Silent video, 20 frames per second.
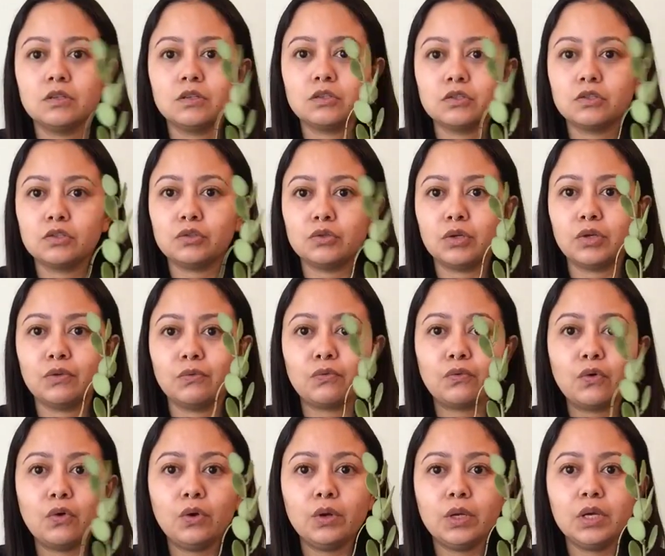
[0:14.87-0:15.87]
string of
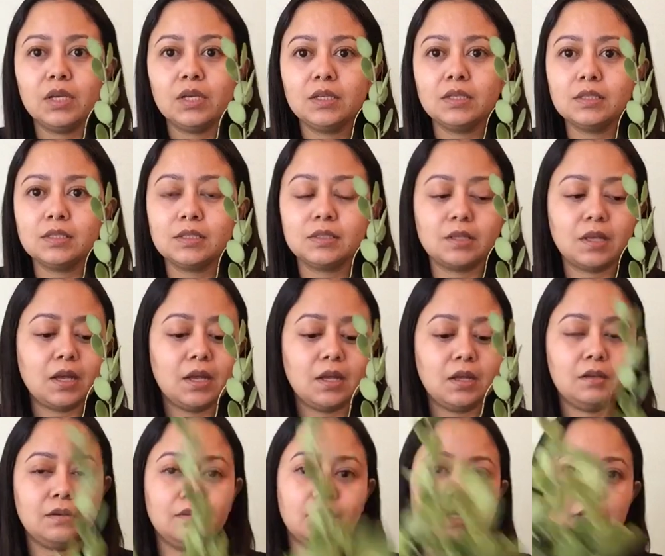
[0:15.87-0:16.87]
coins
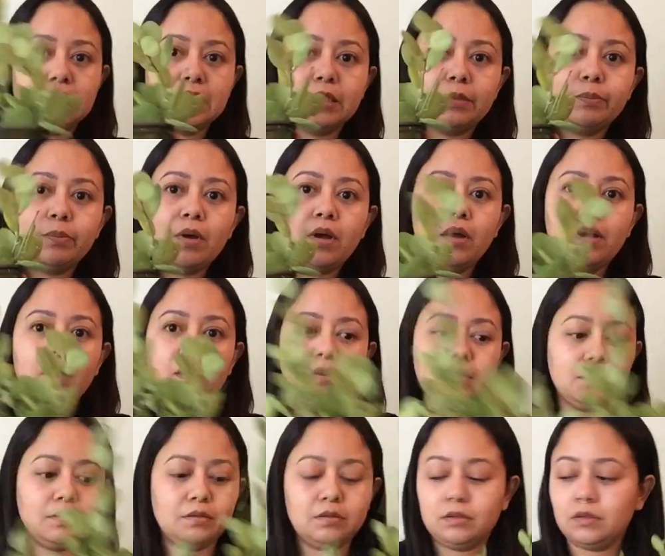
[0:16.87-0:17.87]
that needs a pot,
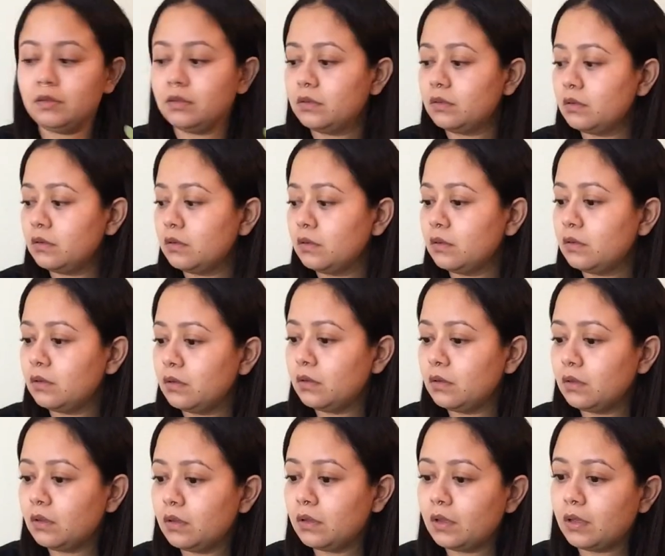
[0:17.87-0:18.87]

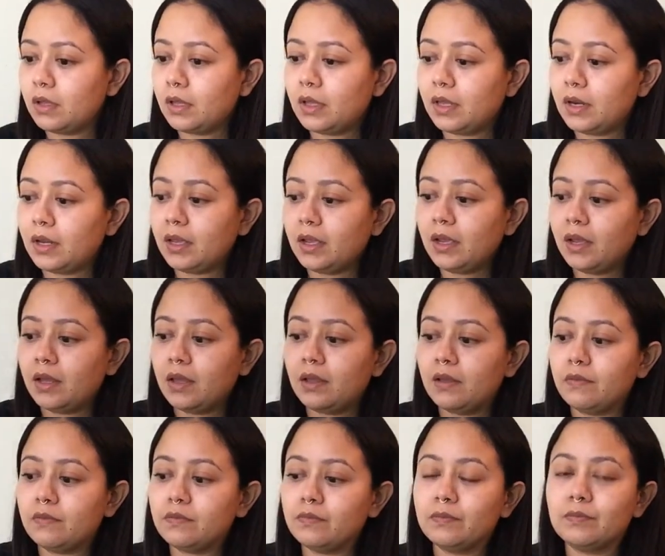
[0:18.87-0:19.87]
and I
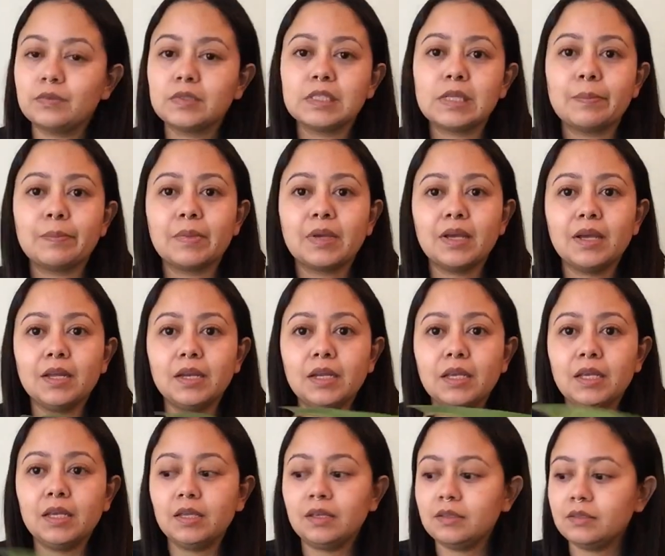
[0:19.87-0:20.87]
have some
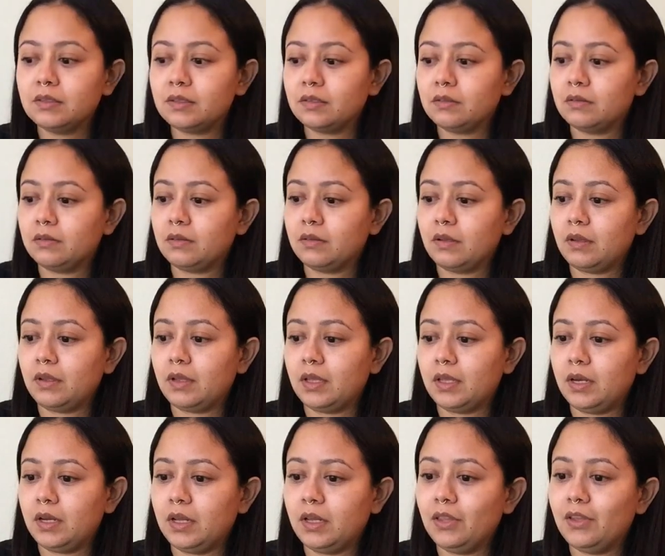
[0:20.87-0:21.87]
cuttings
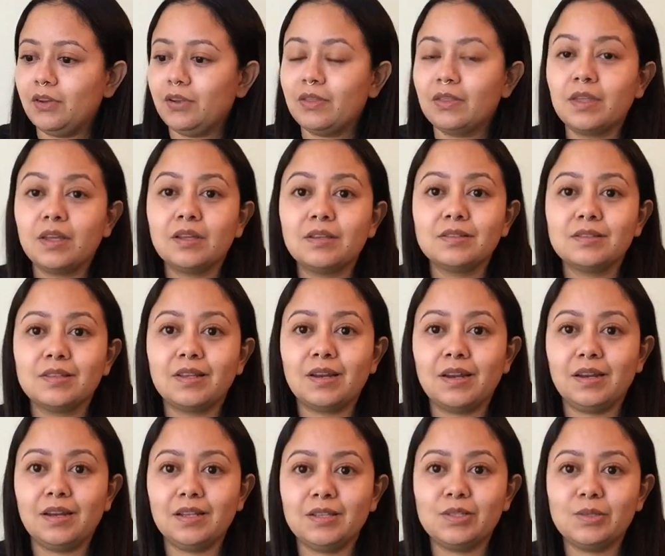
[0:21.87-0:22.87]
and other things that
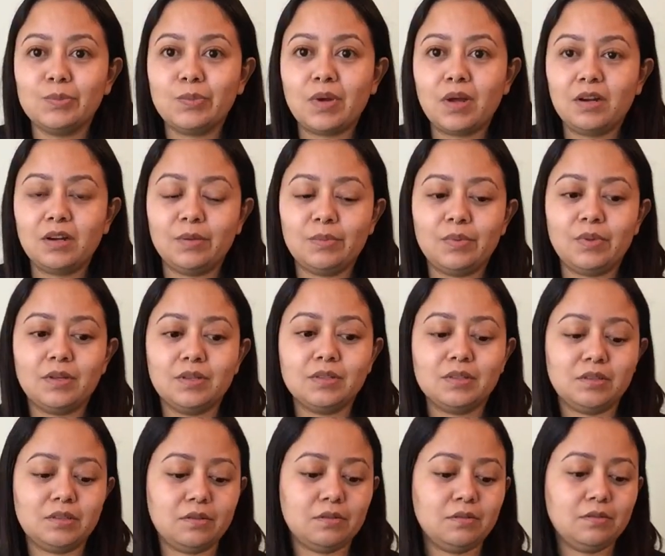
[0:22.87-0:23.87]
I need to pot up
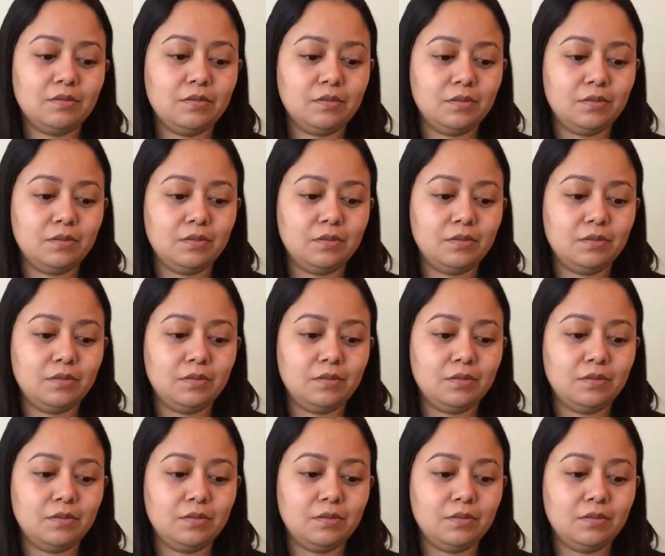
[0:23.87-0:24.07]
also.